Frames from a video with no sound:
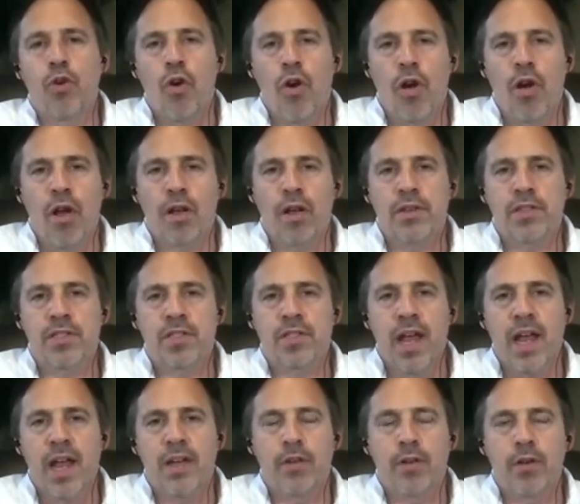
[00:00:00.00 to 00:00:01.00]
cause
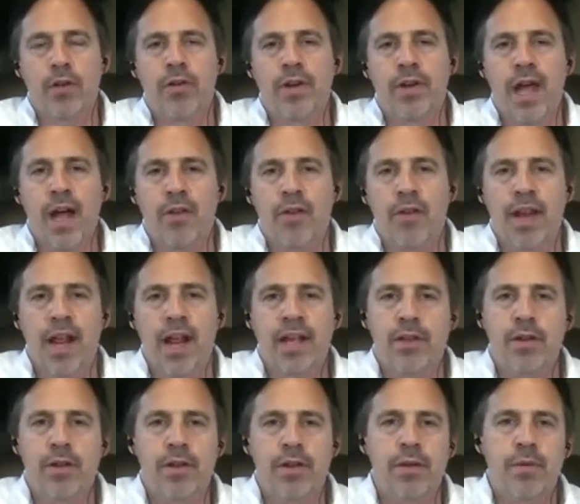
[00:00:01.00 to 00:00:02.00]
and learn how that I
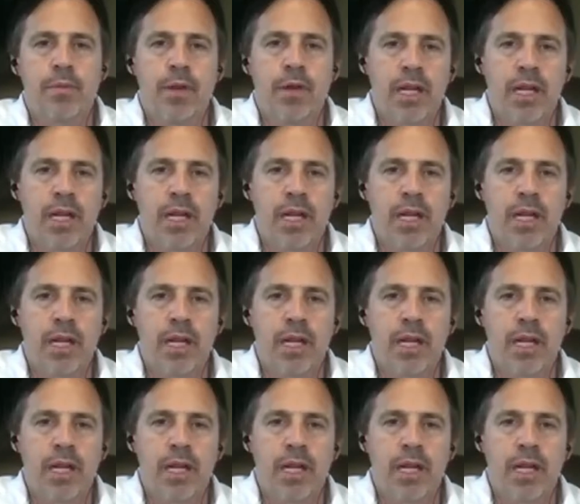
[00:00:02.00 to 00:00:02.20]
could